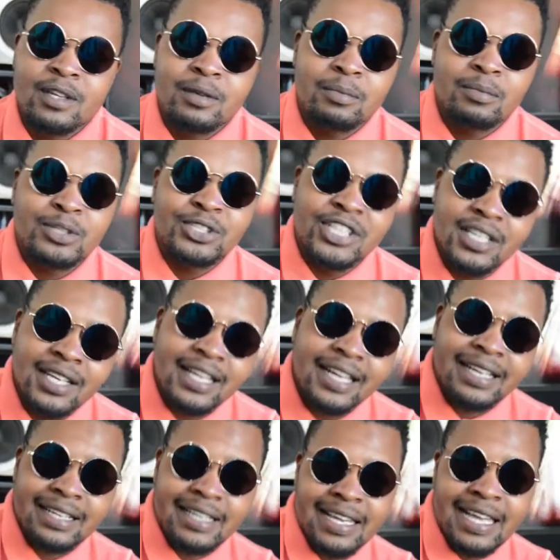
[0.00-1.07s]

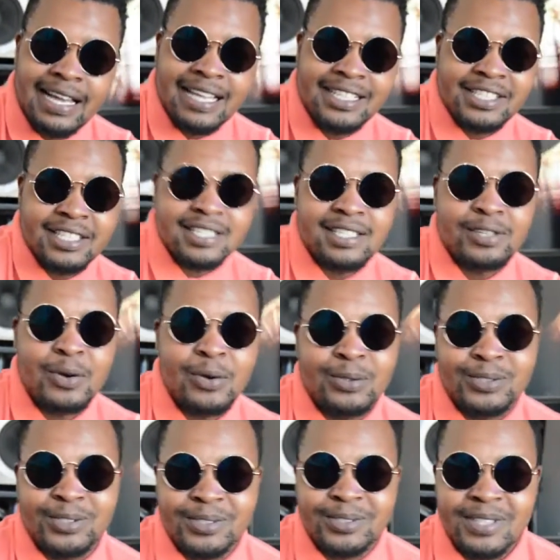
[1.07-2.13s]
Mochene, like I just told
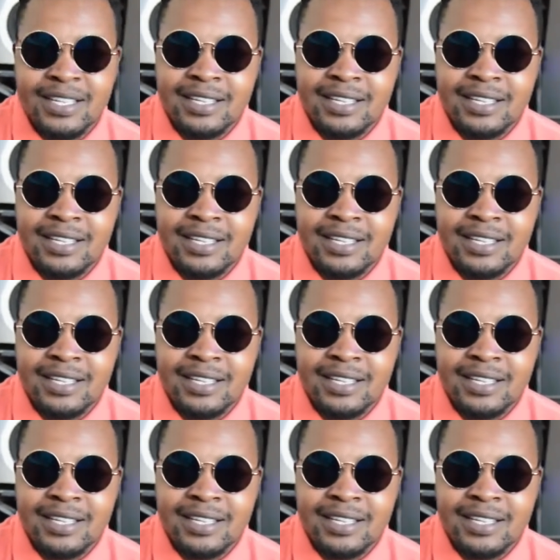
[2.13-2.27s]
you,